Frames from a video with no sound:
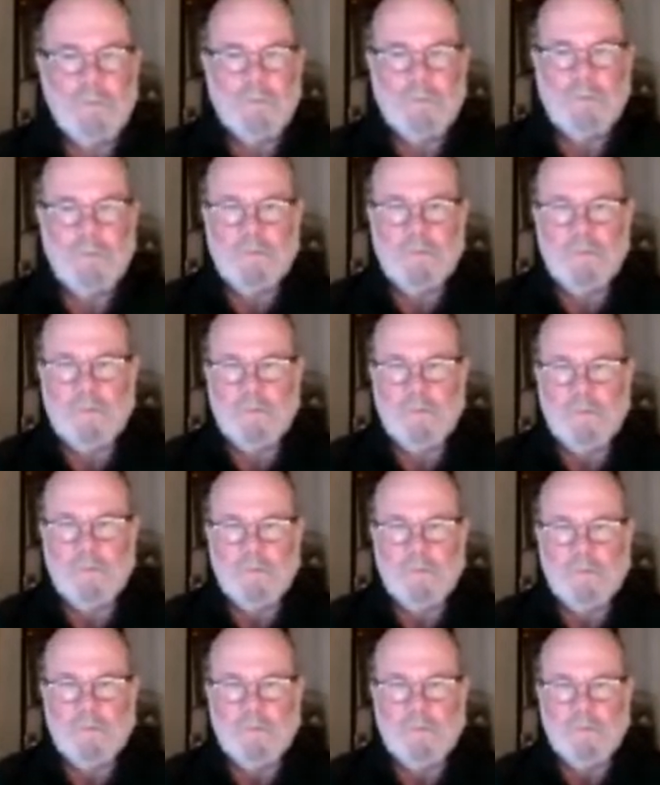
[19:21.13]

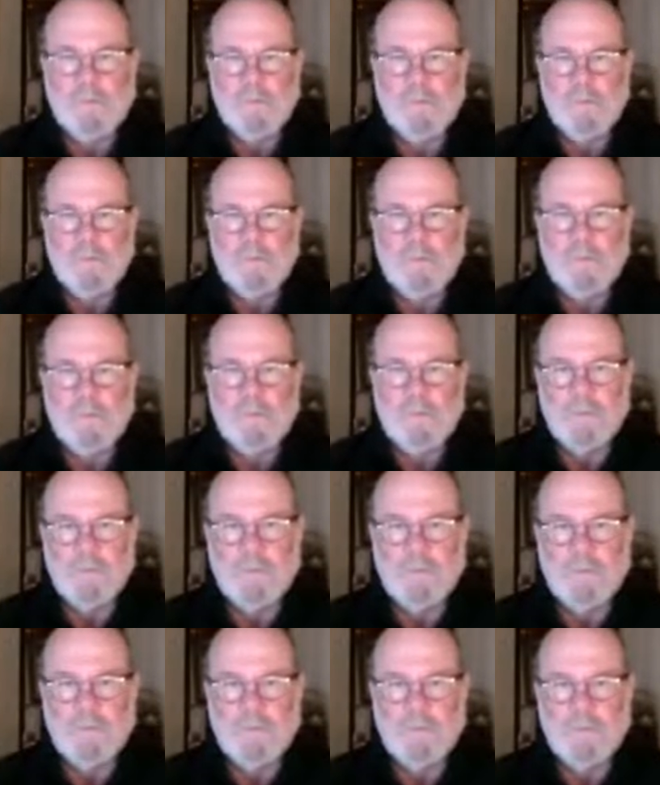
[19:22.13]

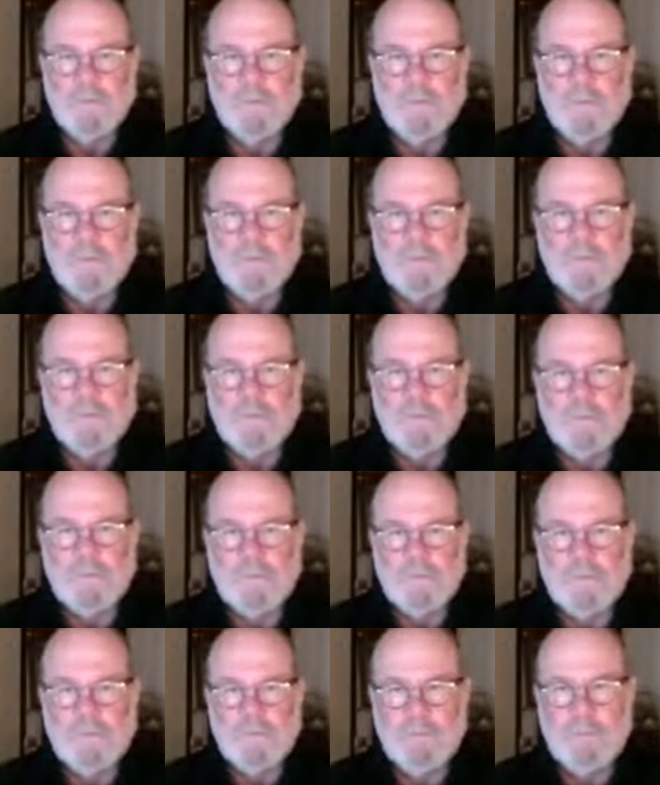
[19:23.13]

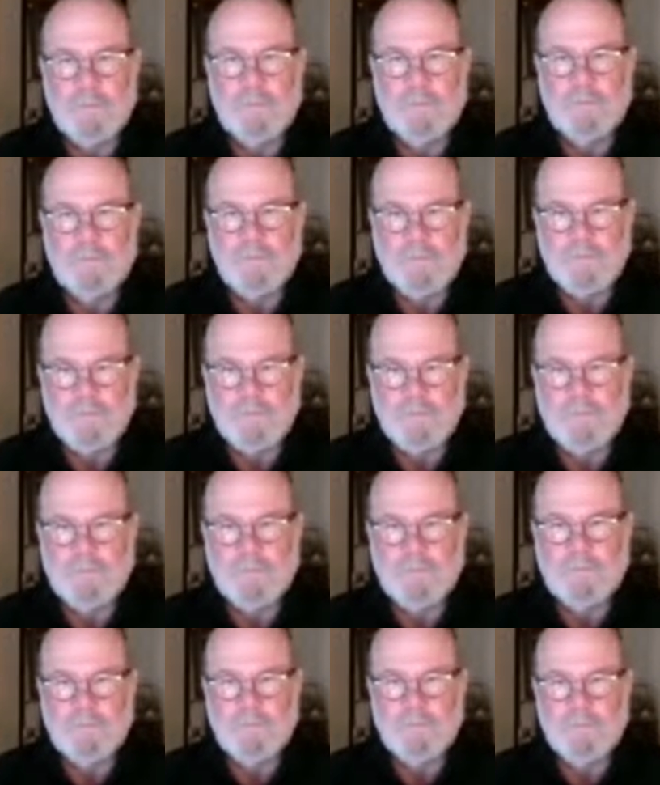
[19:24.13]

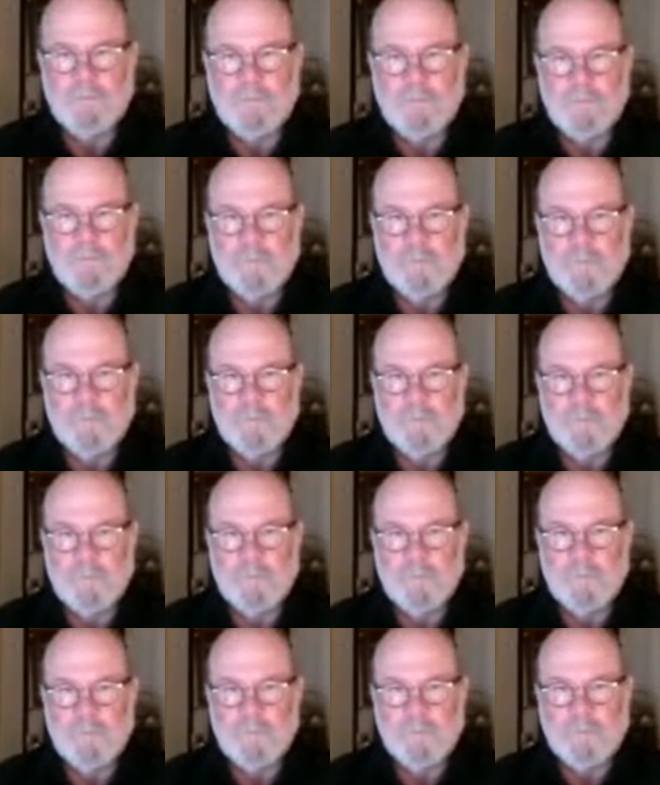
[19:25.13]

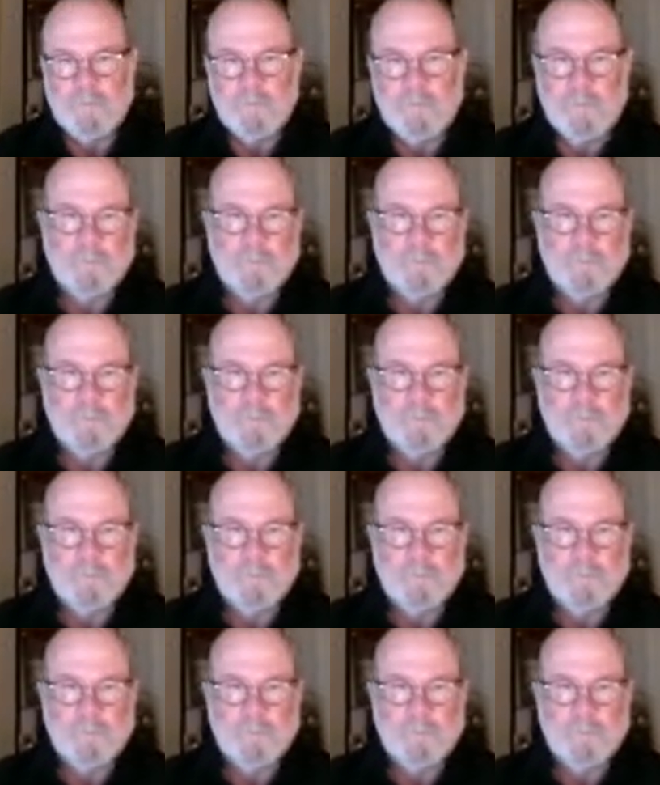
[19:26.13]
(silent)